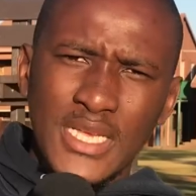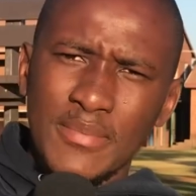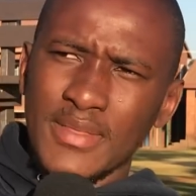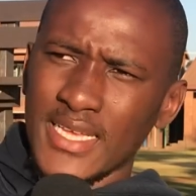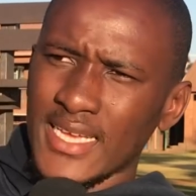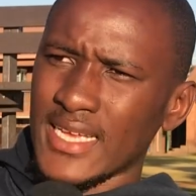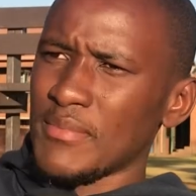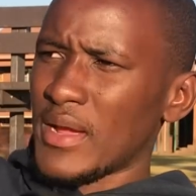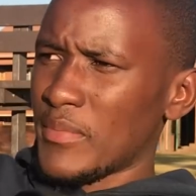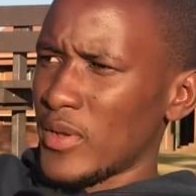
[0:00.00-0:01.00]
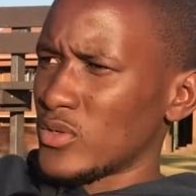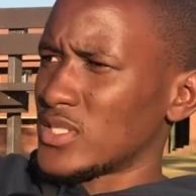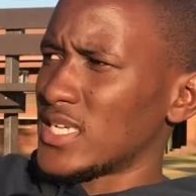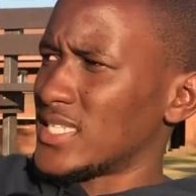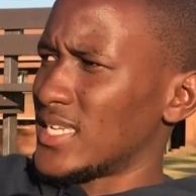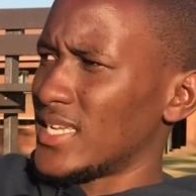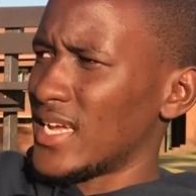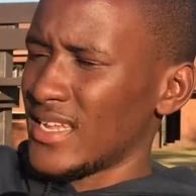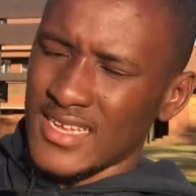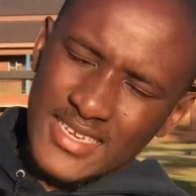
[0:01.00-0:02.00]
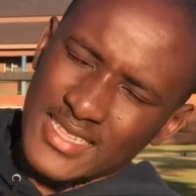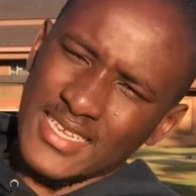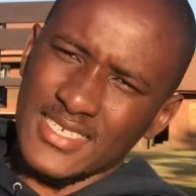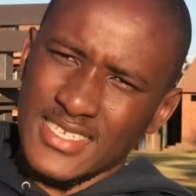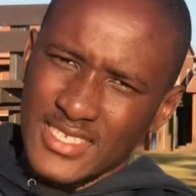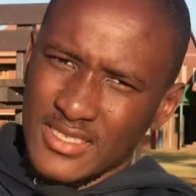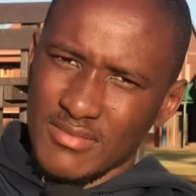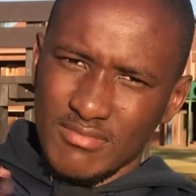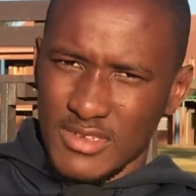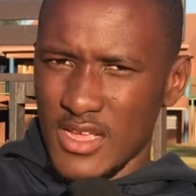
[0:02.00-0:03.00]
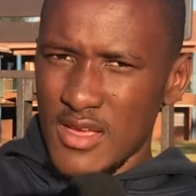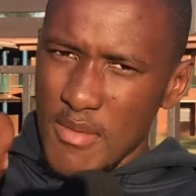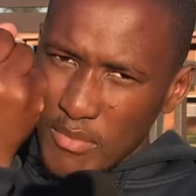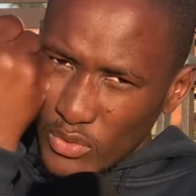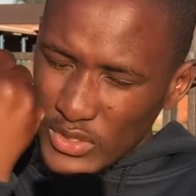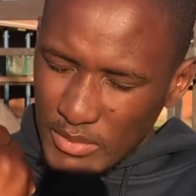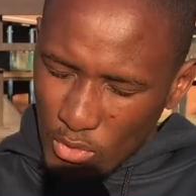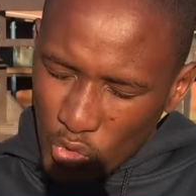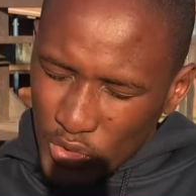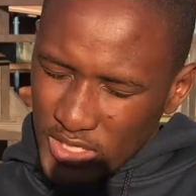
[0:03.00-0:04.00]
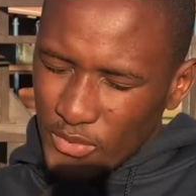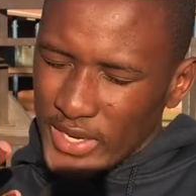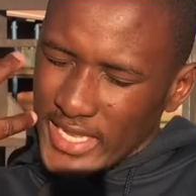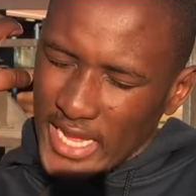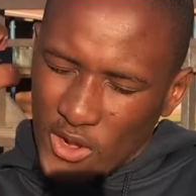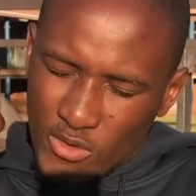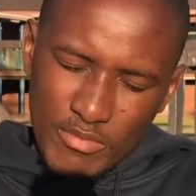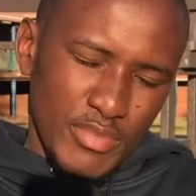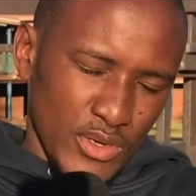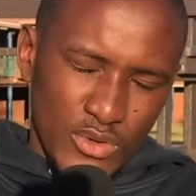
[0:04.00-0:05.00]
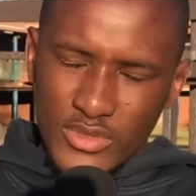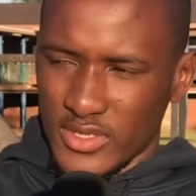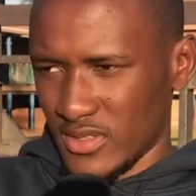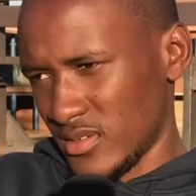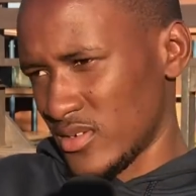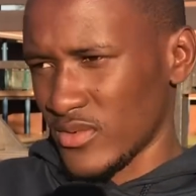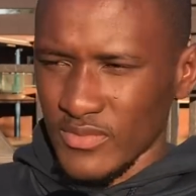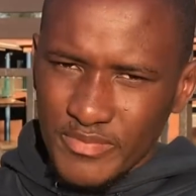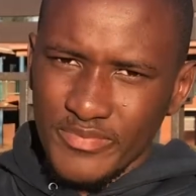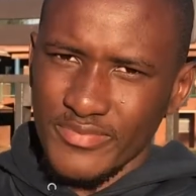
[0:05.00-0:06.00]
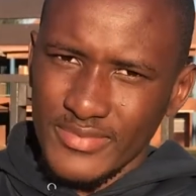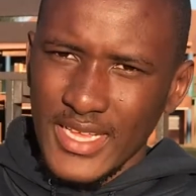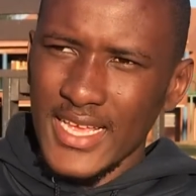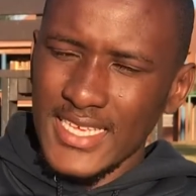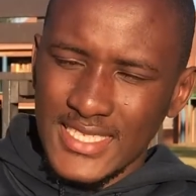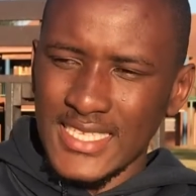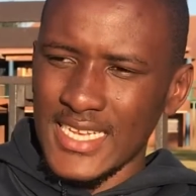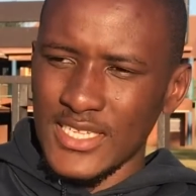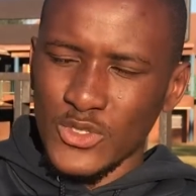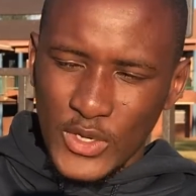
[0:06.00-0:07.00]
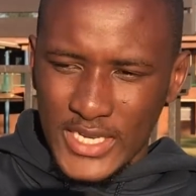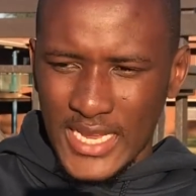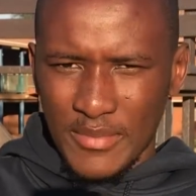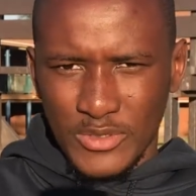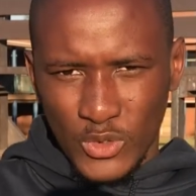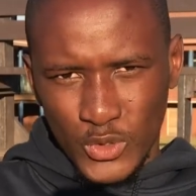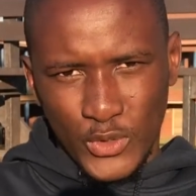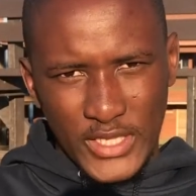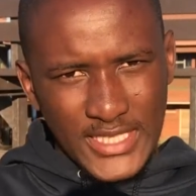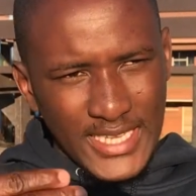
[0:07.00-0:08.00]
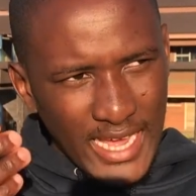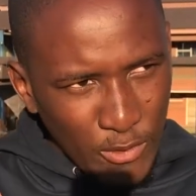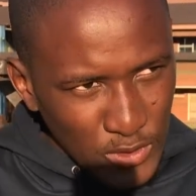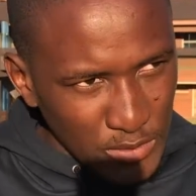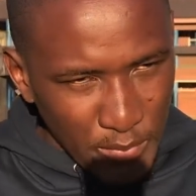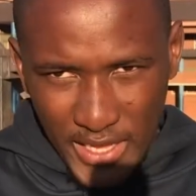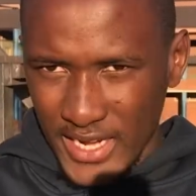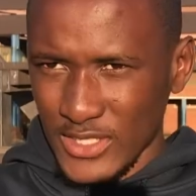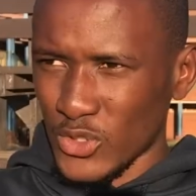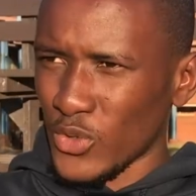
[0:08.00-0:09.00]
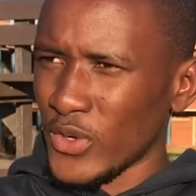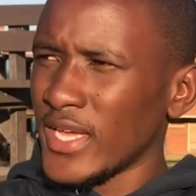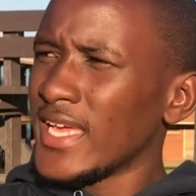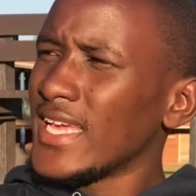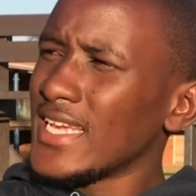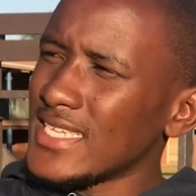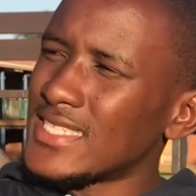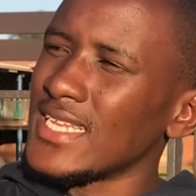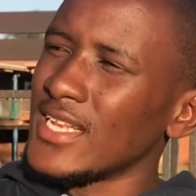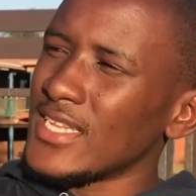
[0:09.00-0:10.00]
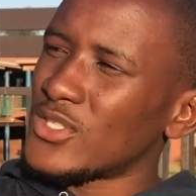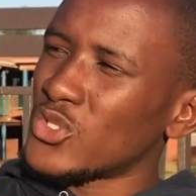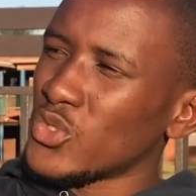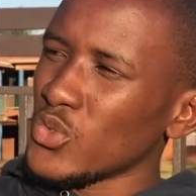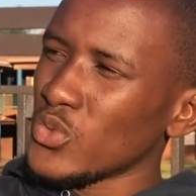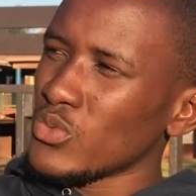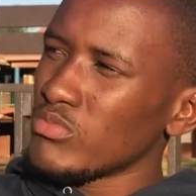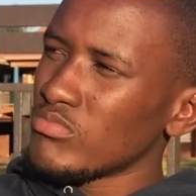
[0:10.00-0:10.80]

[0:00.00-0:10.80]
up thinking he might play on Saturday, I think just pull them all the way down because he still needs to adapt. Also there's a language barrier, so he still needs to